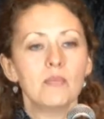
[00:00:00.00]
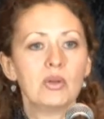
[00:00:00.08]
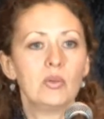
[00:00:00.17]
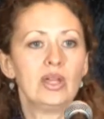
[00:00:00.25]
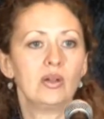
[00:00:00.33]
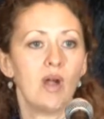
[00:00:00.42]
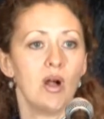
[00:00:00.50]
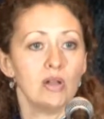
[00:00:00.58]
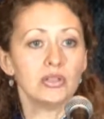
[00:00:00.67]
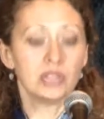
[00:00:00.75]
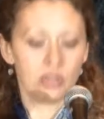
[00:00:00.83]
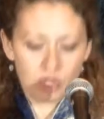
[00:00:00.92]
But we are
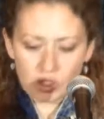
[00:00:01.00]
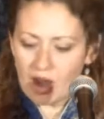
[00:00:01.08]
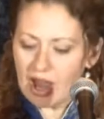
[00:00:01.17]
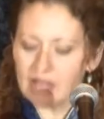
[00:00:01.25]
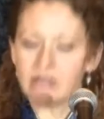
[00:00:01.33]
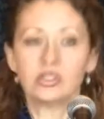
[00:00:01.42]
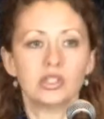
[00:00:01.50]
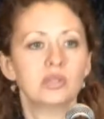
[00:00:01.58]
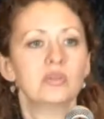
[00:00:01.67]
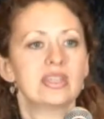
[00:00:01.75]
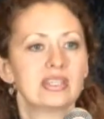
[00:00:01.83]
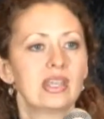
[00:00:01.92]
also trying
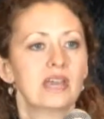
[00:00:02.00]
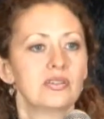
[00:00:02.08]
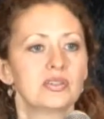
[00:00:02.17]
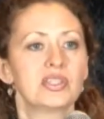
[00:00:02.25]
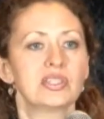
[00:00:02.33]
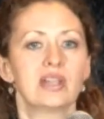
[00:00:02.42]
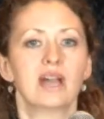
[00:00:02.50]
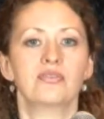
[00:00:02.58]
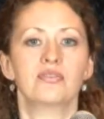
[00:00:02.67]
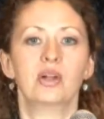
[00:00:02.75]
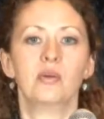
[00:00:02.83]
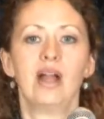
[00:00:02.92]
to do this other
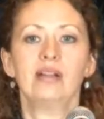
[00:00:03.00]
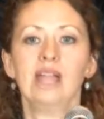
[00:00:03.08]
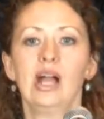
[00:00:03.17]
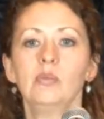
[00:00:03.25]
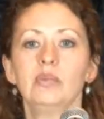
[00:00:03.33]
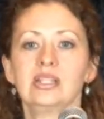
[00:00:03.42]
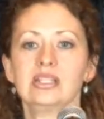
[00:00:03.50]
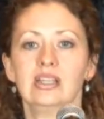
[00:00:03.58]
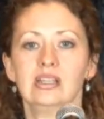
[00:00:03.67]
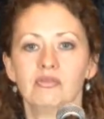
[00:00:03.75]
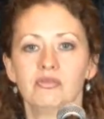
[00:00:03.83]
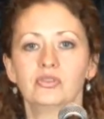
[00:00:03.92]
stuff around helping
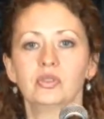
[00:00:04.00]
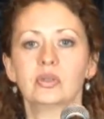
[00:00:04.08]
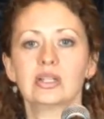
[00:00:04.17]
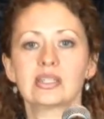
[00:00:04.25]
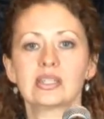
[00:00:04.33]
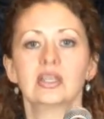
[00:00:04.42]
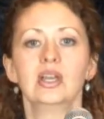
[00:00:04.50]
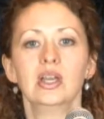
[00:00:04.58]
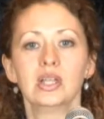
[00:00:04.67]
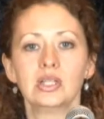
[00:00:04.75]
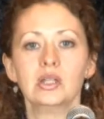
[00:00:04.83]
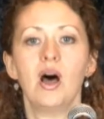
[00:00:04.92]
to influence
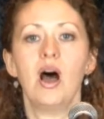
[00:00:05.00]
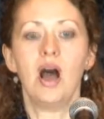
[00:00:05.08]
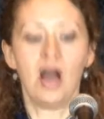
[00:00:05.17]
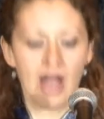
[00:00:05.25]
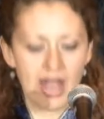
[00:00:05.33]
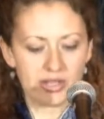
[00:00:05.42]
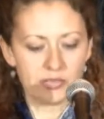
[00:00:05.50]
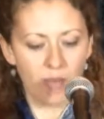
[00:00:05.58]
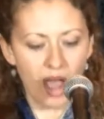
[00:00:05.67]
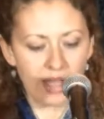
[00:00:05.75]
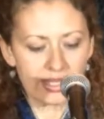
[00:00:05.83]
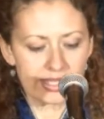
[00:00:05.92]
law
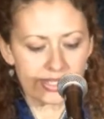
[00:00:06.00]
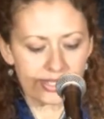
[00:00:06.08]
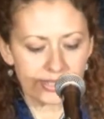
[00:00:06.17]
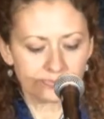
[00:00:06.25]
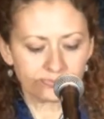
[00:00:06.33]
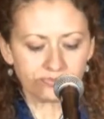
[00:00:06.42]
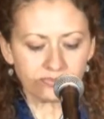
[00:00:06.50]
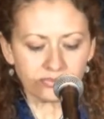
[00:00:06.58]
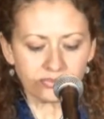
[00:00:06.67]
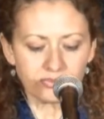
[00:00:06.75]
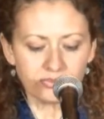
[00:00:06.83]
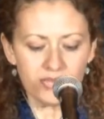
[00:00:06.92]
and policy.
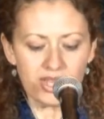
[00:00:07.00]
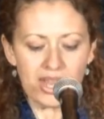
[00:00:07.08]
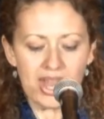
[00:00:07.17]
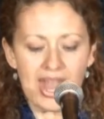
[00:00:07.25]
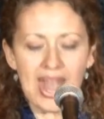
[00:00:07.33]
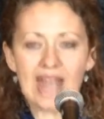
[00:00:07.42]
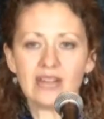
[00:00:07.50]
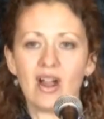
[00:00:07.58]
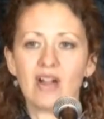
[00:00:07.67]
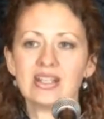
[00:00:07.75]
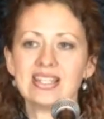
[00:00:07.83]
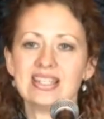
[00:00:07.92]

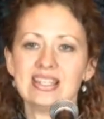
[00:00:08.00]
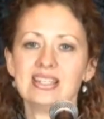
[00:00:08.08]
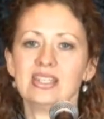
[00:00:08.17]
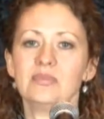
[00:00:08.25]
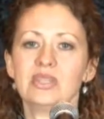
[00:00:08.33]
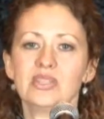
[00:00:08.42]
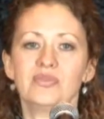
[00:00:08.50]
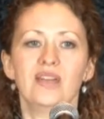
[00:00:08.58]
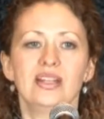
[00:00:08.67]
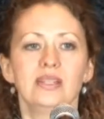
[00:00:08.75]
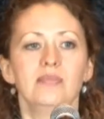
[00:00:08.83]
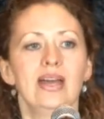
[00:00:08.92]
And our system is
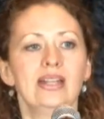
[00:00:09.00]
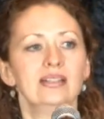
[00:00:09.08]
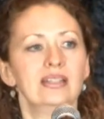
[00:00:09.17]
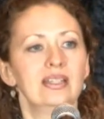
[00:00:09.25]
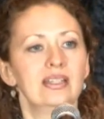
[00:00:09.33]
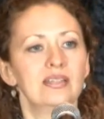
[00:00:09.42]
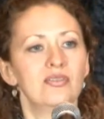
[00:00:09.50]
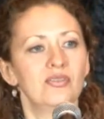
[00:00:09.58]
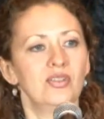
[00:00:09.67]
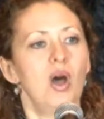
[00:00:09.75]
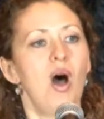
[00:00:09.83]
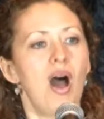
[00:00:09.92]
fundamentally
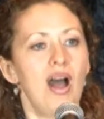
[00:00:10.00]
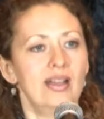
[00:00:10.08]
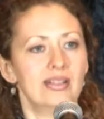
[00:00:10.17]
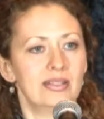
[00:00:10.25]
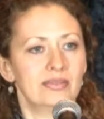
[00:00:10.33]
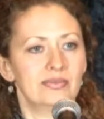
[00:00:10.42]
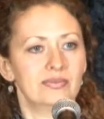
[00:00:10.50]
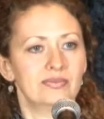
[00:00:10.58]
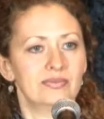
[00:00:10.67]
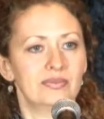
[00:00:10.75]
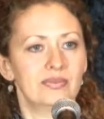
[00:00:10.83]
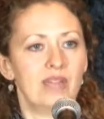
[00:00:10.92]
flawed
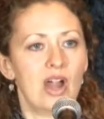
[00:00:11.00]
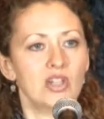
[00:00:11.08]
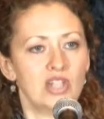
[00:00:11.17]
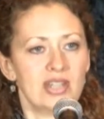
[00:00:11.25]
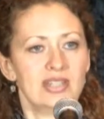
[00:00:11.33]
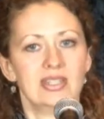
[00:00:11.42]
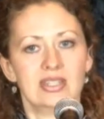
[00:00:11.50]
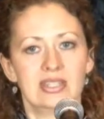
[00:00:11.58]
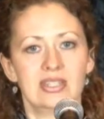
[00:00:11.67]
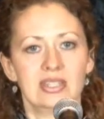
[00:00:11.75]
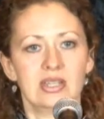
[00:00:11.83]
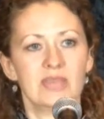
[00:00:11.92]
our
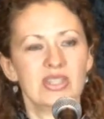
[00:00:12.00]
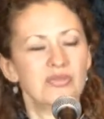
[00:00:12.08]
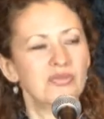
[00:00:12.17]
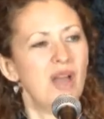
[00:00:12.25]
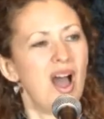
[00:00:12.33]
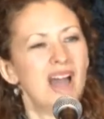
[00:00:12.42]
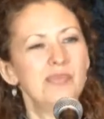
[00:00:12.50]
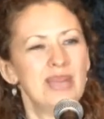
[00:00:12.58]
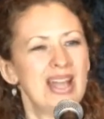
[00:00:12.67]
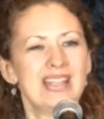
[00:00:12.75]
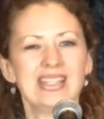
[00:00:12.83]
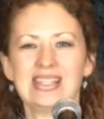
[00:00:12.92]
justice system. It's
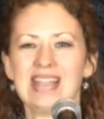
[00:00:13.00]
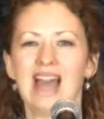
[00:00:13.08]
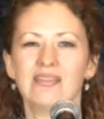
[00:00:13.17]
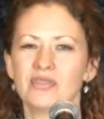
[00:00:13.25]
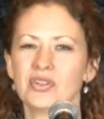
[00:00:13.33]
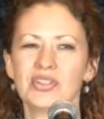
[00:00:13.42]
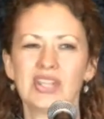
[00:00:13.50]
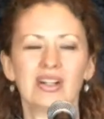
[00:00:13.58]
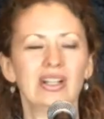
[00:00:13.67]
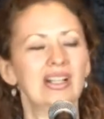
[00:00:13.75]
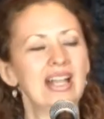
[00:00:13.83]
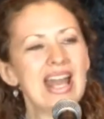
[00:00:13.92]
flawed because it's
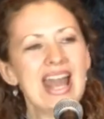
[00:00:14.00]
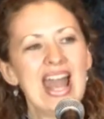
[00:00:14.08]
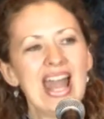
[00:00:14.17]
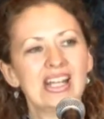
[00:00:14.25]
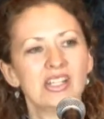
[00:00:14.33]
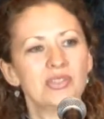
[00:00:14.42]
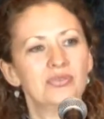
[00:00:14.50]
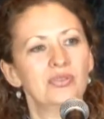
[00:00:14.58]
adversarial, and it's